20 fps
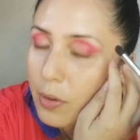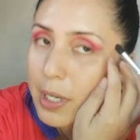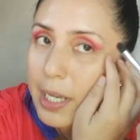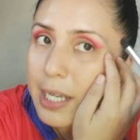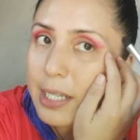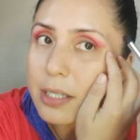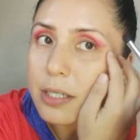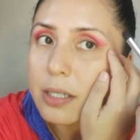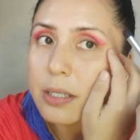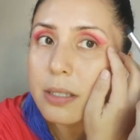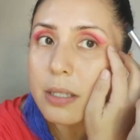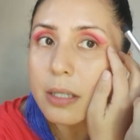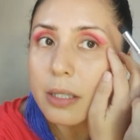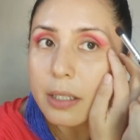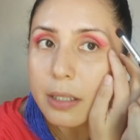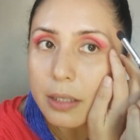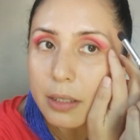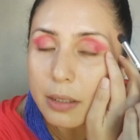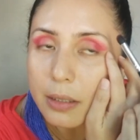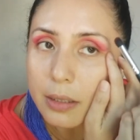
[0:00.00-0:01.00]
Okay, just a
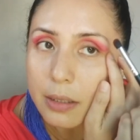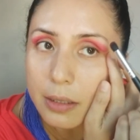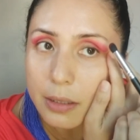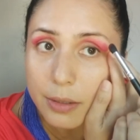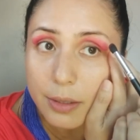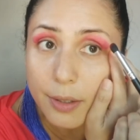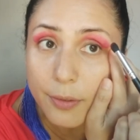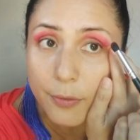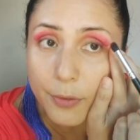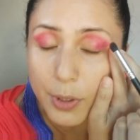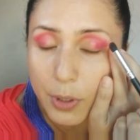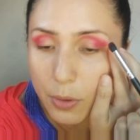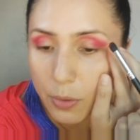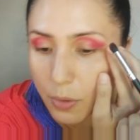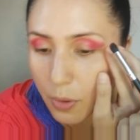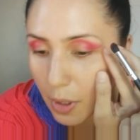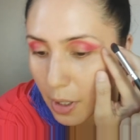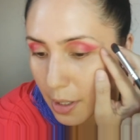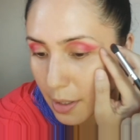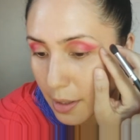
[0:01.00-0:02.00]
little
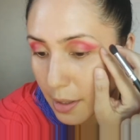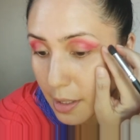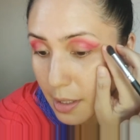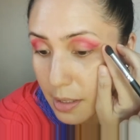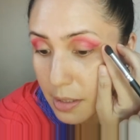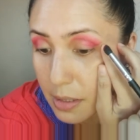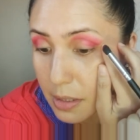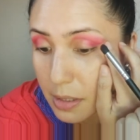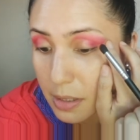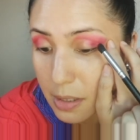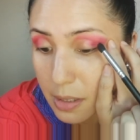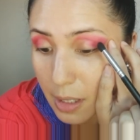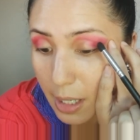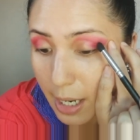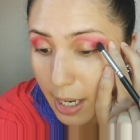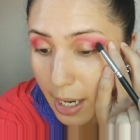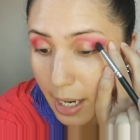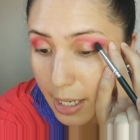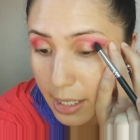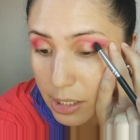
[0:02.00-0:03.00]
review on this
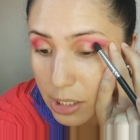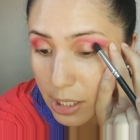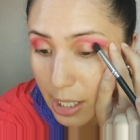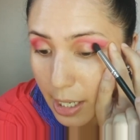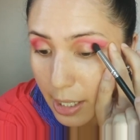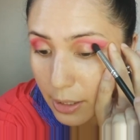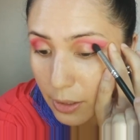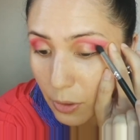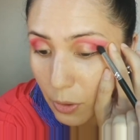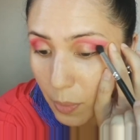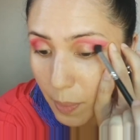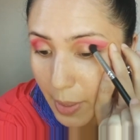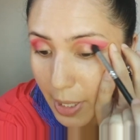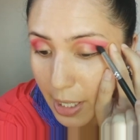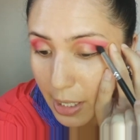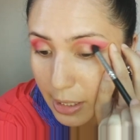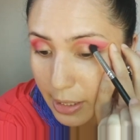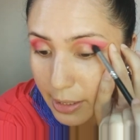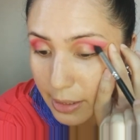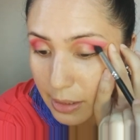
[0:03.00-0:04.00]
eyeshadow
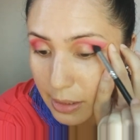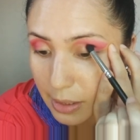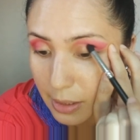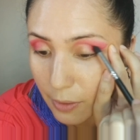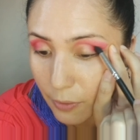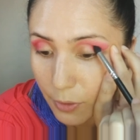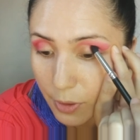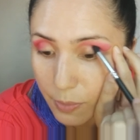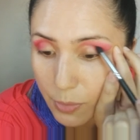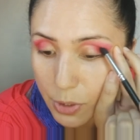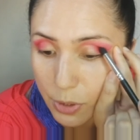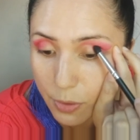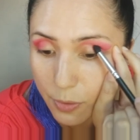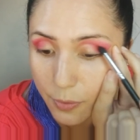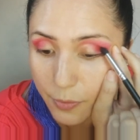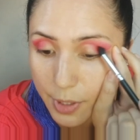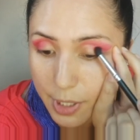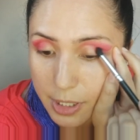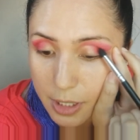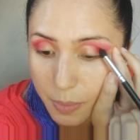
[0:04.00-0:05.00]
palette from
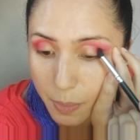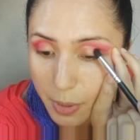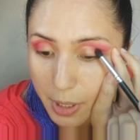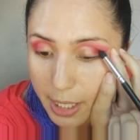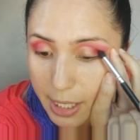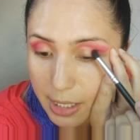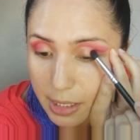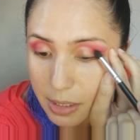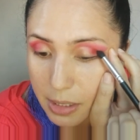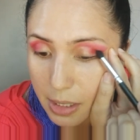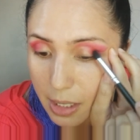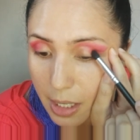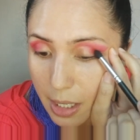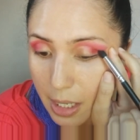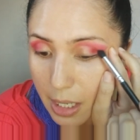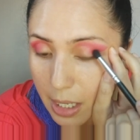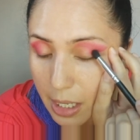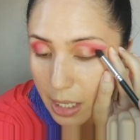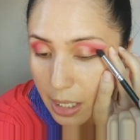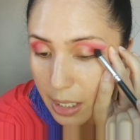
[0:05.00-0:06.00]
JUVIA'S Place.
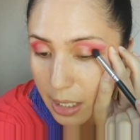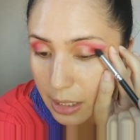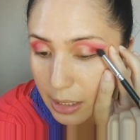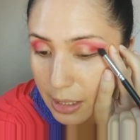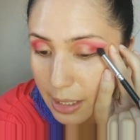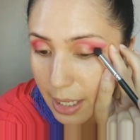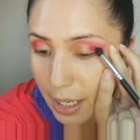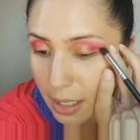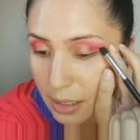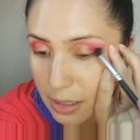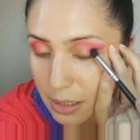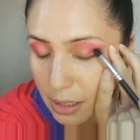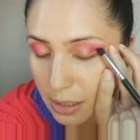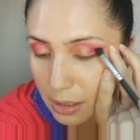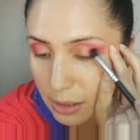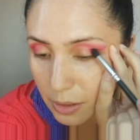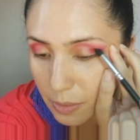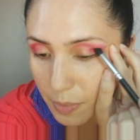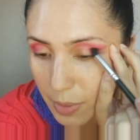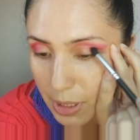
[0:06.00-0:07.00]
It gets a
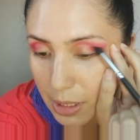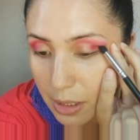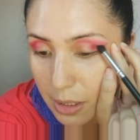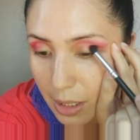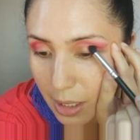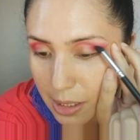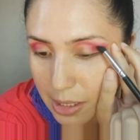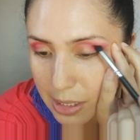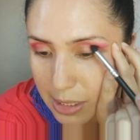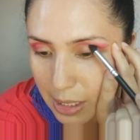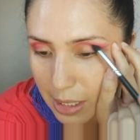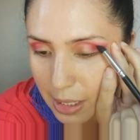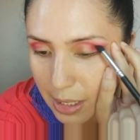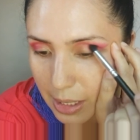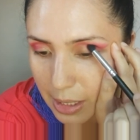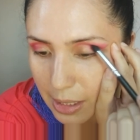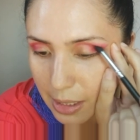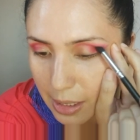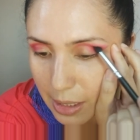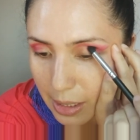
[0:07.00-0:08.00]
little bit dusty.
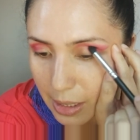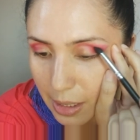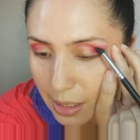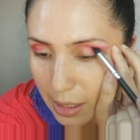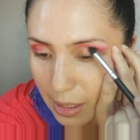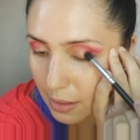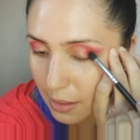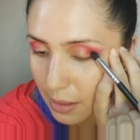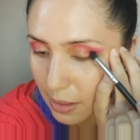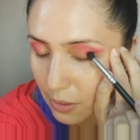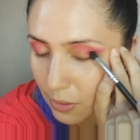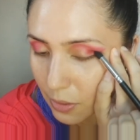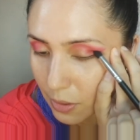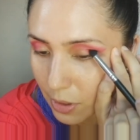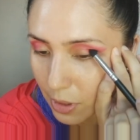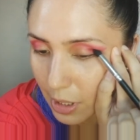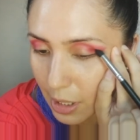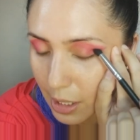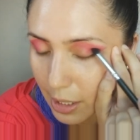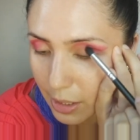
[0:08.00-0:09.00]
You know,
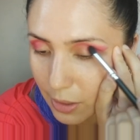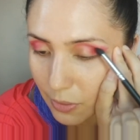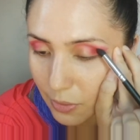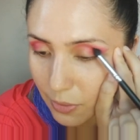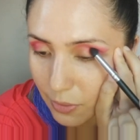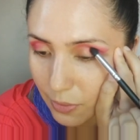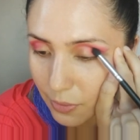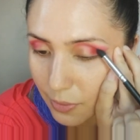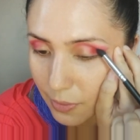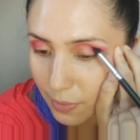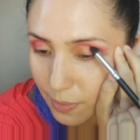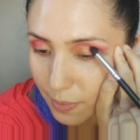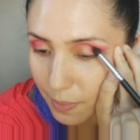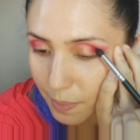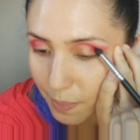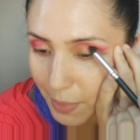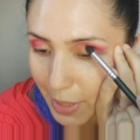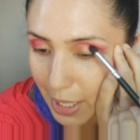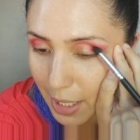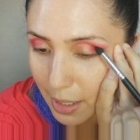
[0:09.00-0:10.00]
yun lang
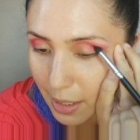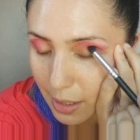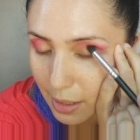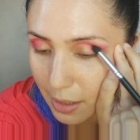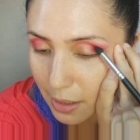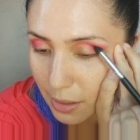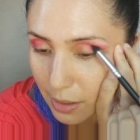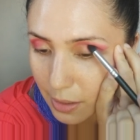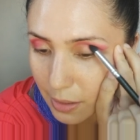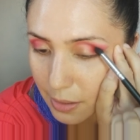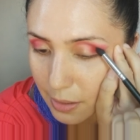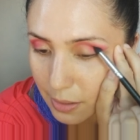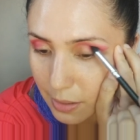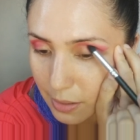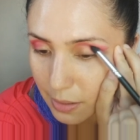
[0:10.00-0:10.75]
yung parang